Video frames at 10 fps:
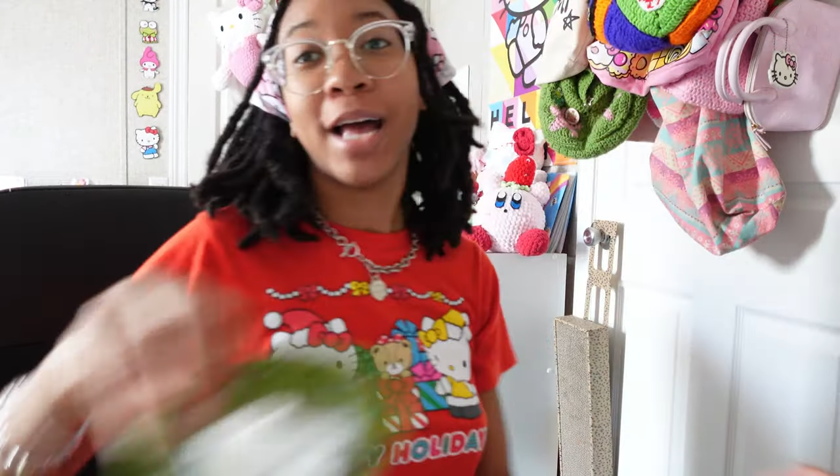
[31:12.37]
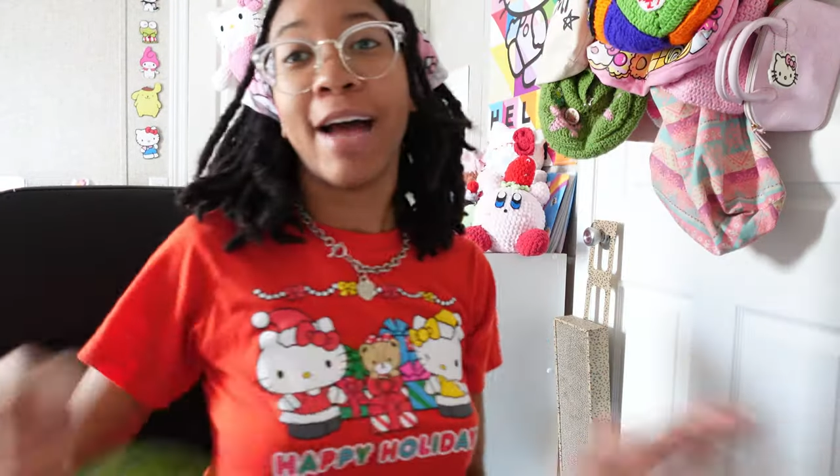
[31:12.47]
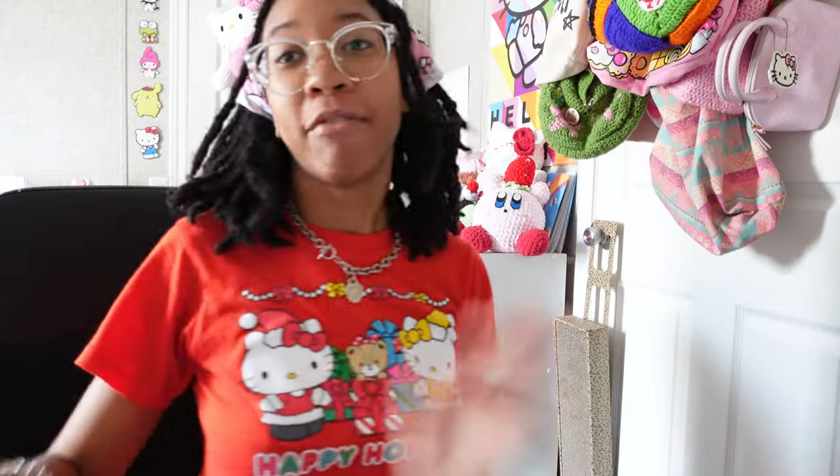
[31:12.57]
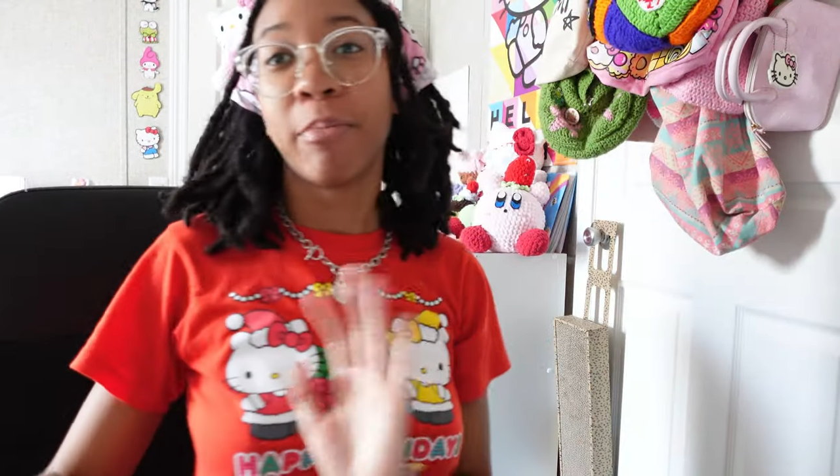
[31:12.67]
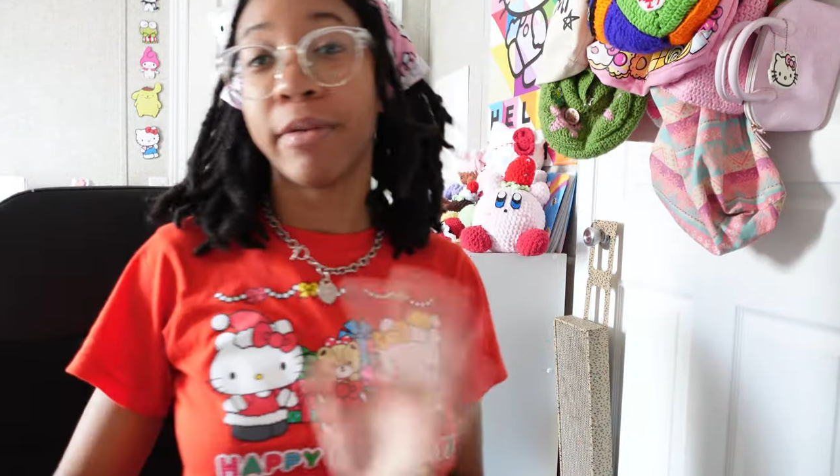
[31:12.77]
I have
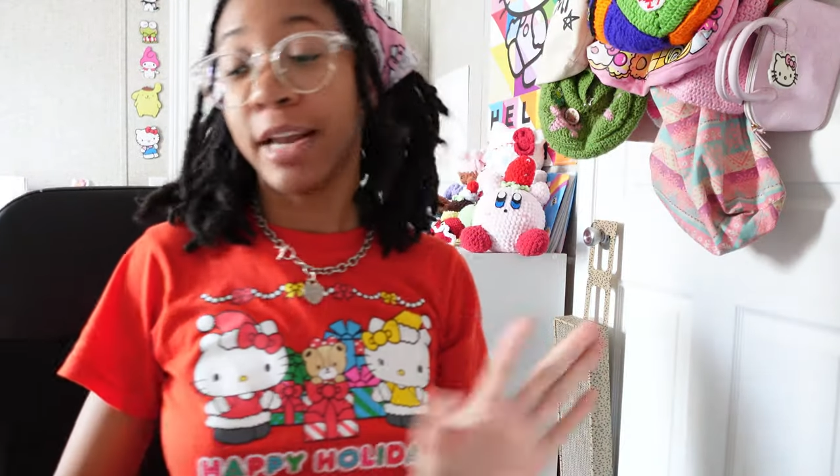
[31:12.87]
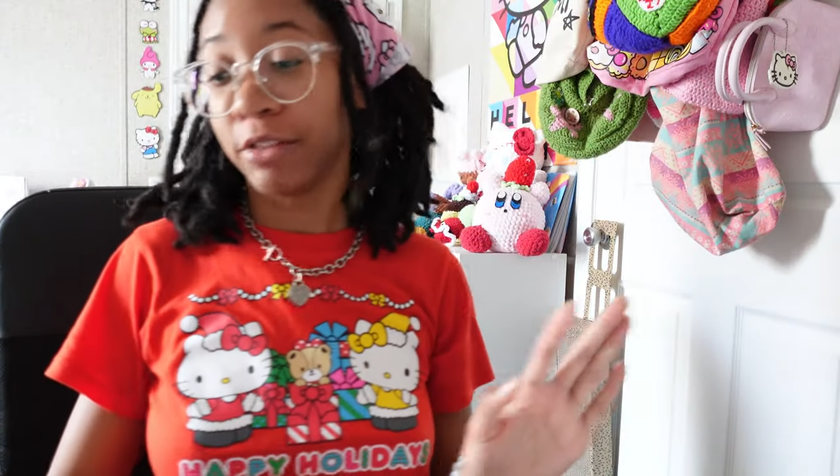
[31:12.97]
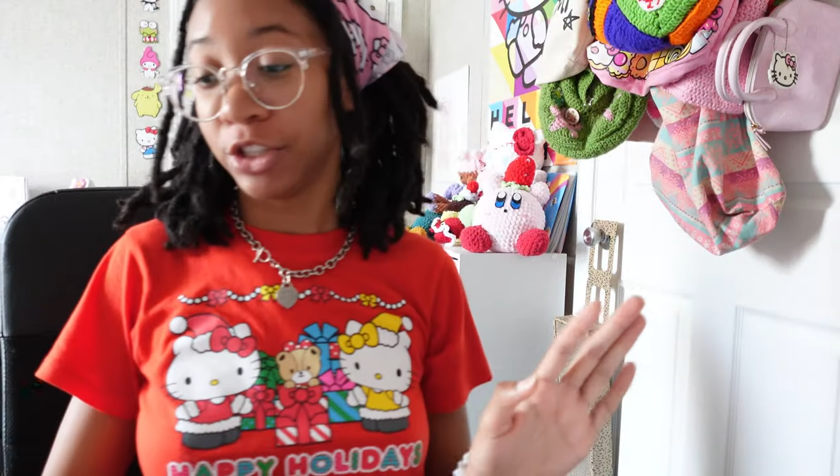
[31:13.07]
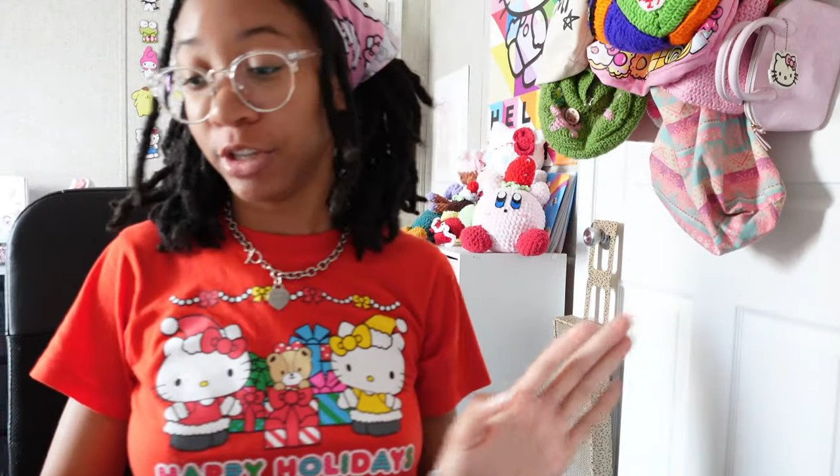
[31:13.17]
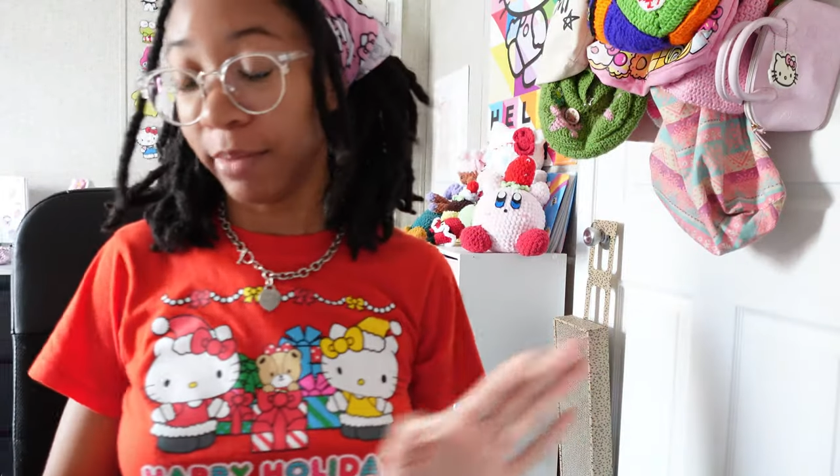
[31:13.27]
to print out
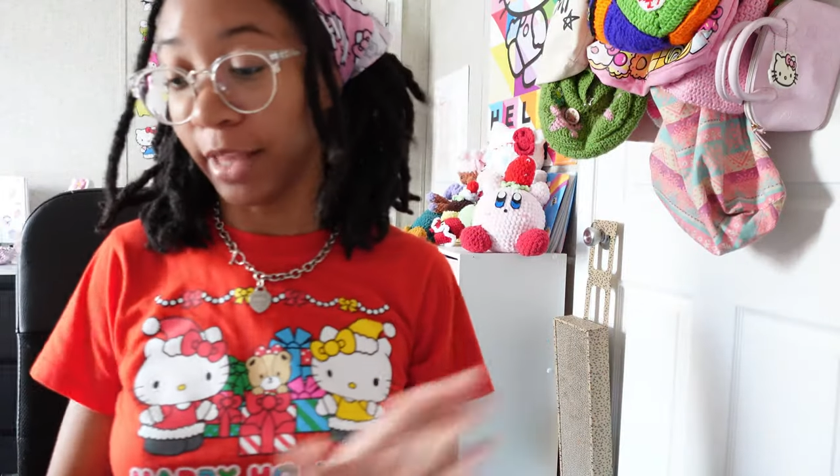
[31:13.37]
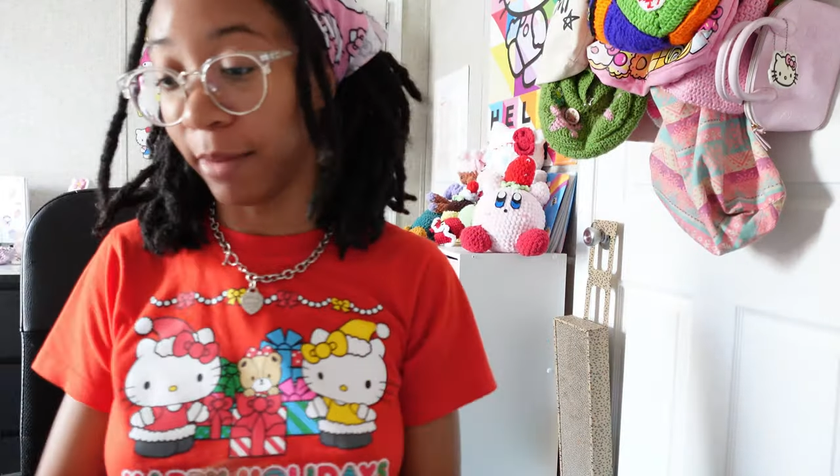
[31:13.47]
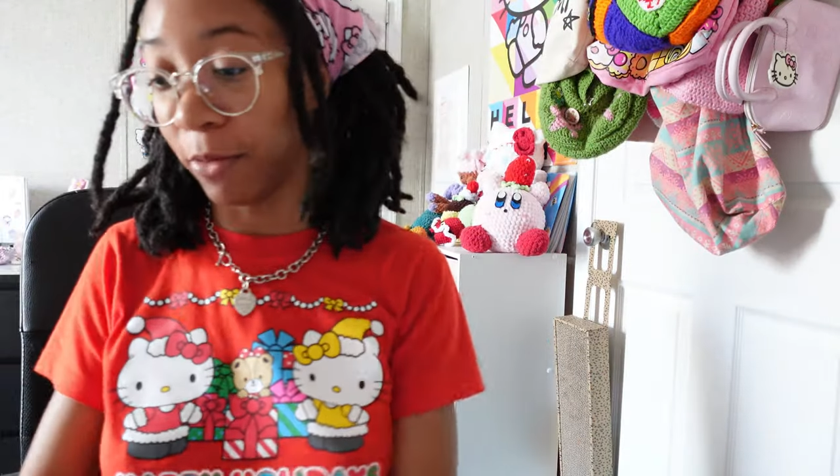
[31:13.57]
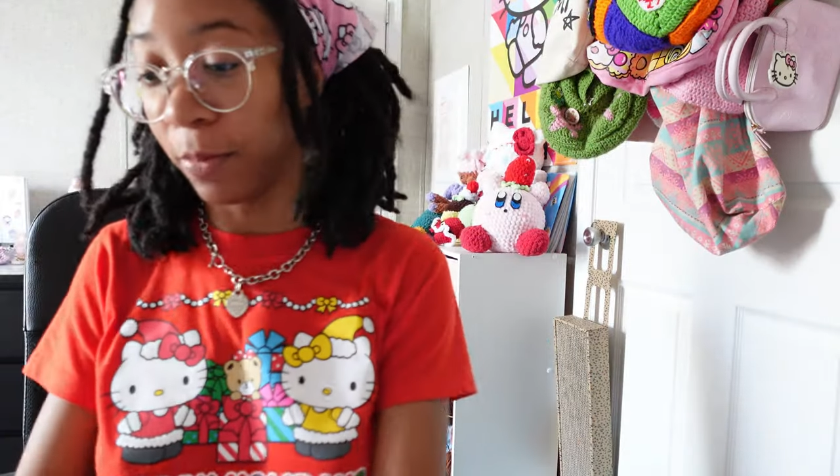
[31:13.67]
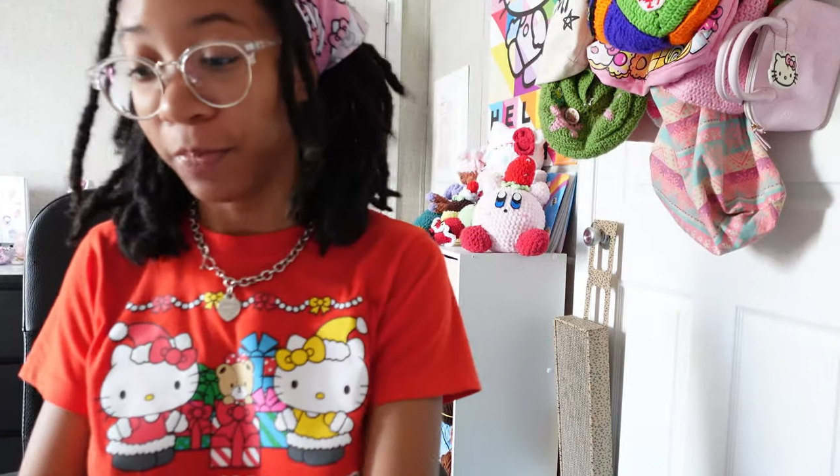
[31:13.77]
the shipping label.